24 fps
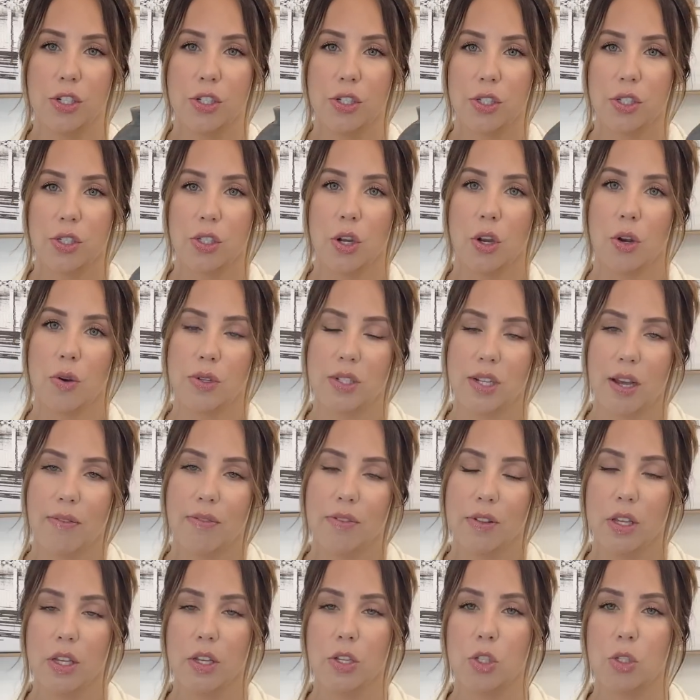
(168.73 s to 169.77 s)
so
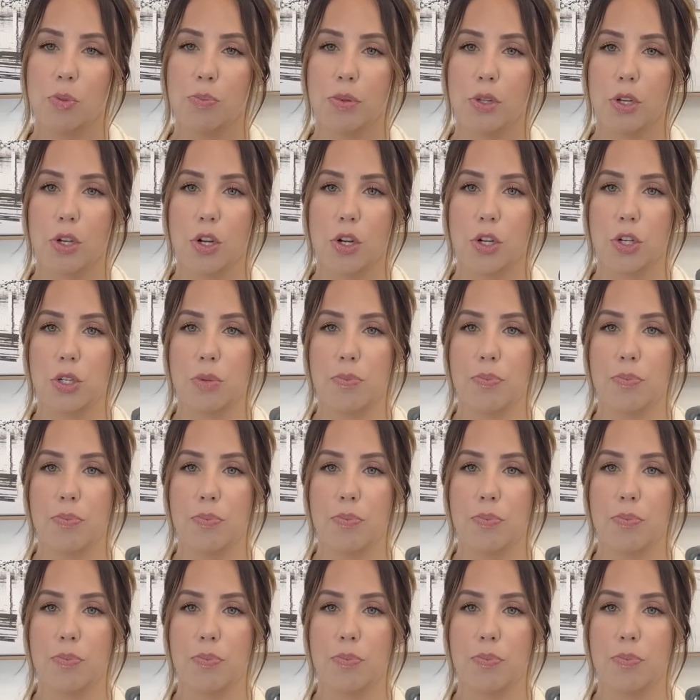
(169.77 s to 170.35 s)
definitely a splurge,